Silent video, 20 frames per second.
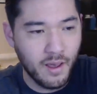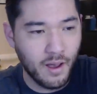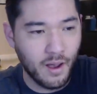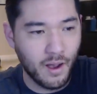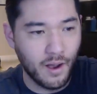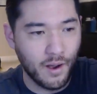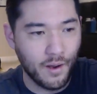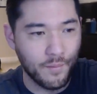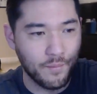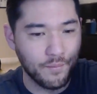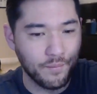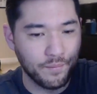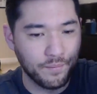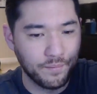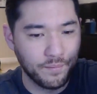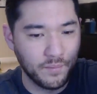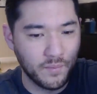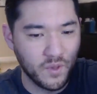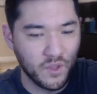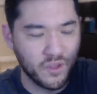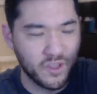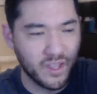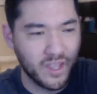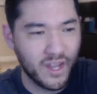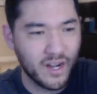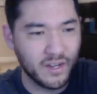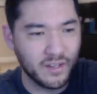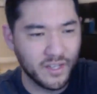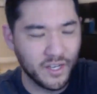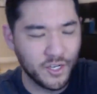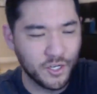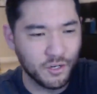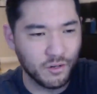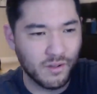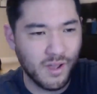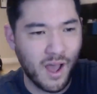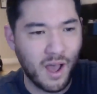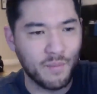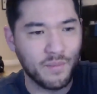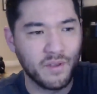You can get a digital
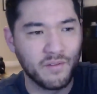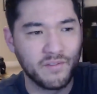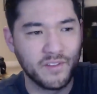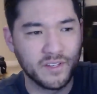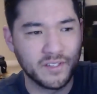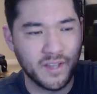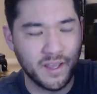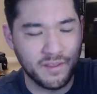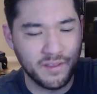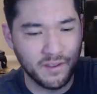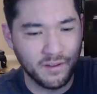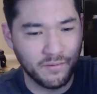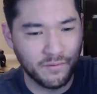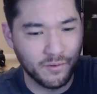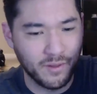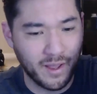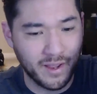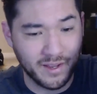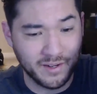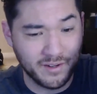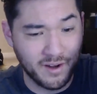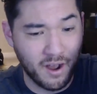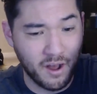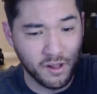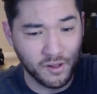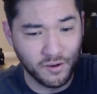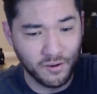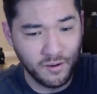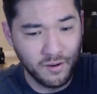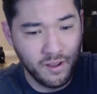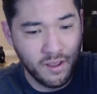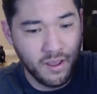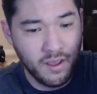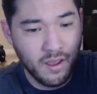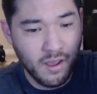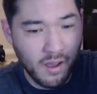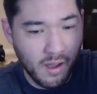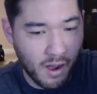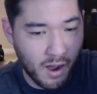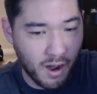copy of this, I think, for like $1
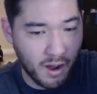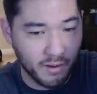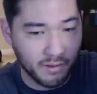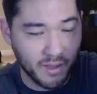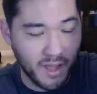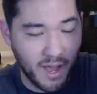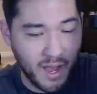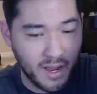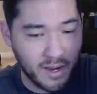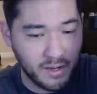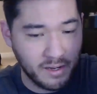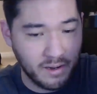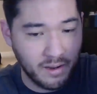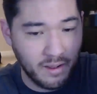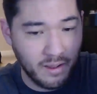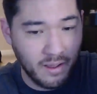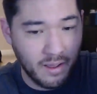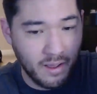online.